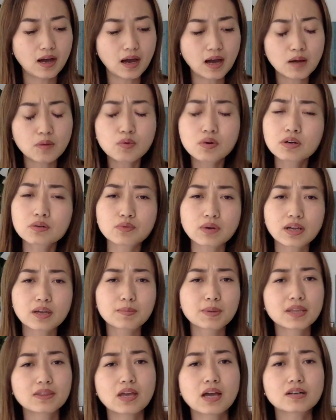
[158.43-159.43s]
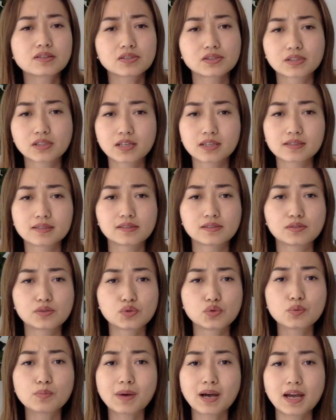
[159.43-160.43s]
I wouldn't recommend that just because
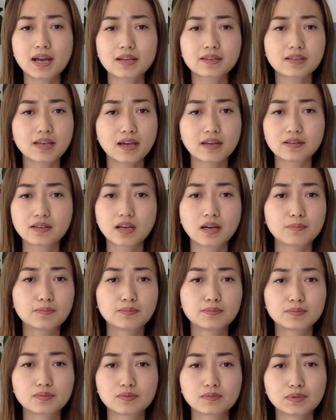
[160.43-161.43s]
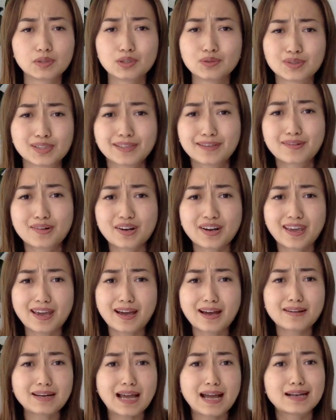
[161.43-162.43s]
you might end up losing your
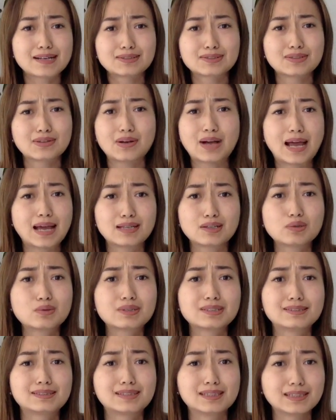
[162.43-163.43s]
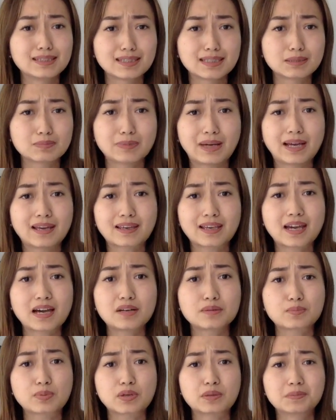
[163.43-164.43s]
account. I don't know. I don't want to delete my
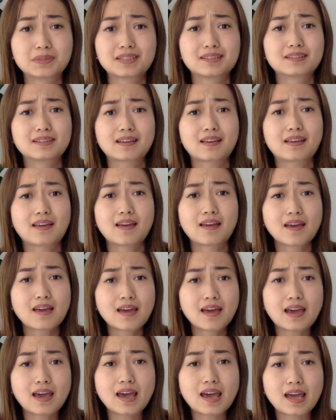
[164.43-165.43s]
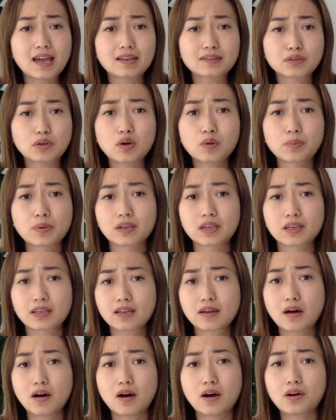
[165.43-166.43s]
account permanently and hoping
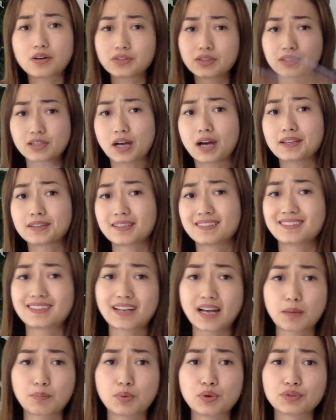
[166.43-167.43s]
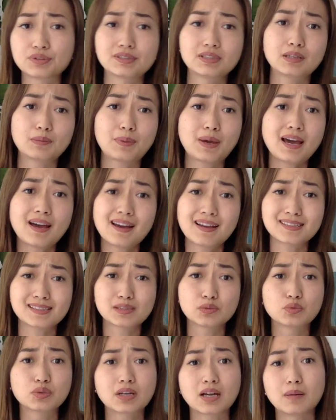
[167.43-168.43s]
all the content that I post in the
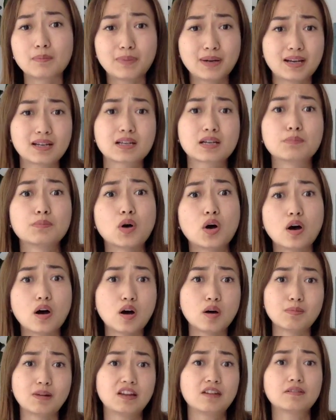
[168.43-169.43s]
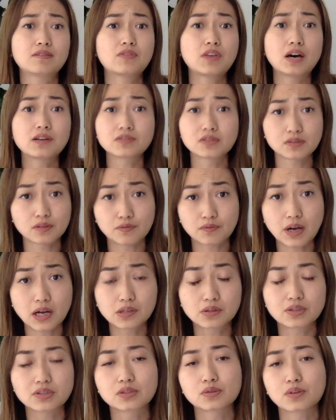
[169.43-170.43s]
past will come back and all my thousands of
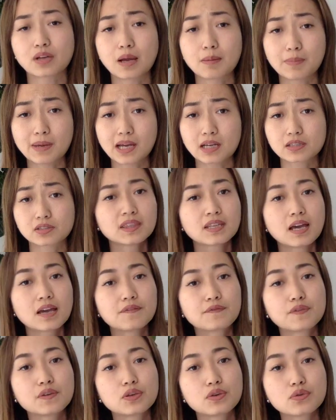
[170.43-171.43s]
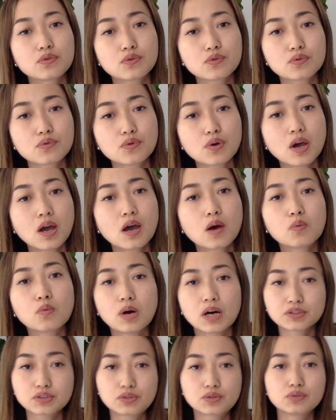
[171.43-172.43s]
followers will come back. If you
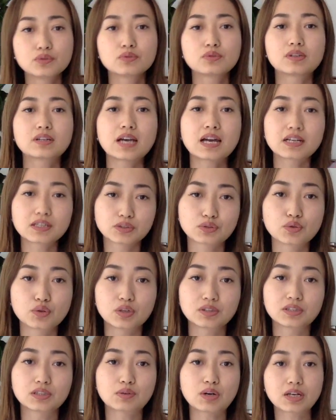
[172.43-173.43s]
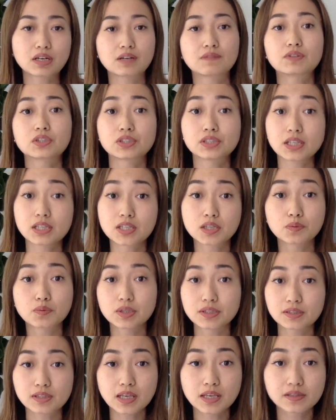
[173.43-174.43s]
want to get into a direct conversation
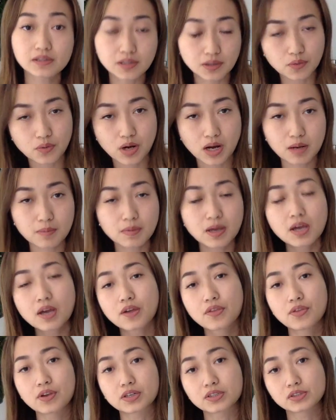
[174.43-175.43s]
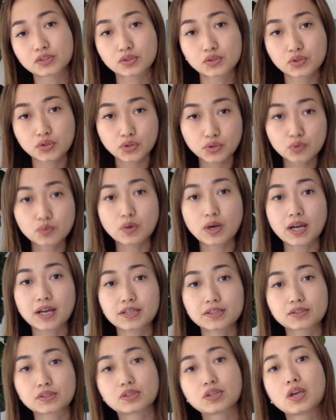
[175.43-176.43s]
with Instagram, there's two
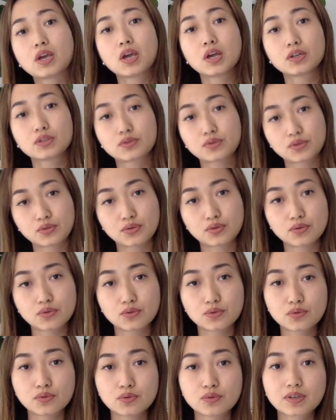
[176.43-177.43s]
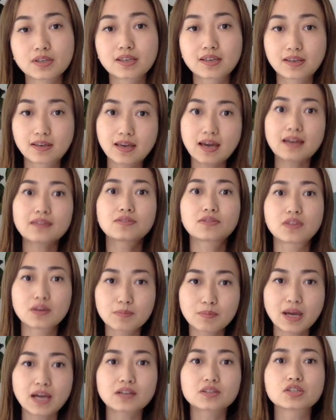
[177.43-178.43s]
ways to get
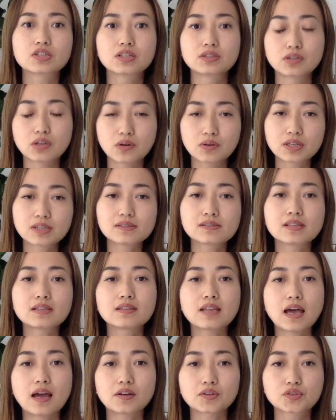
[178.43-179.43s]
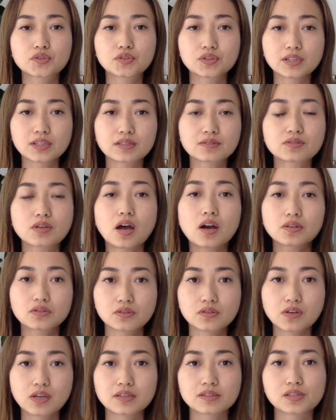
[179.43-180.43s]
them actually noticed and actually talk
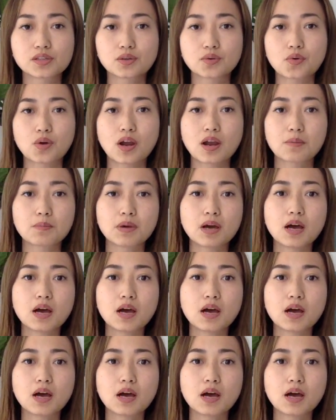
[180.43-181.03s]
to Instagram